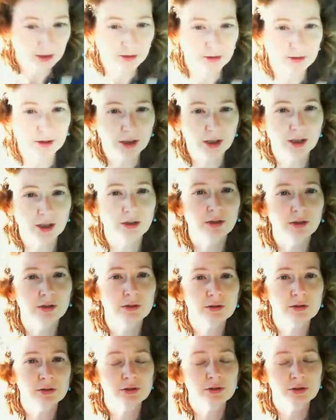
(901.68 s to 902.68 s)
and
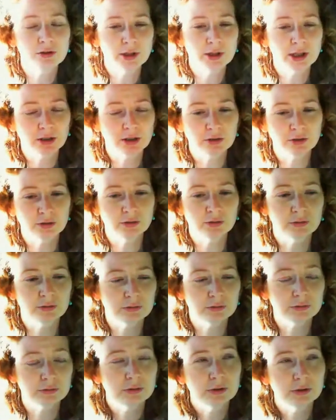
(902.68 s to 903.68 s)
do it in
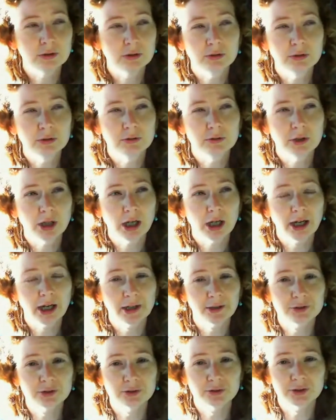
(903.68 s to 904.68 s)
Google
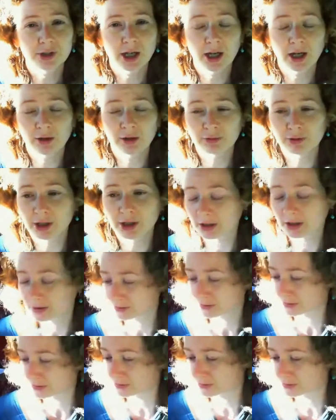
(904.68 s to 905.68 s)
Hangouts on air again.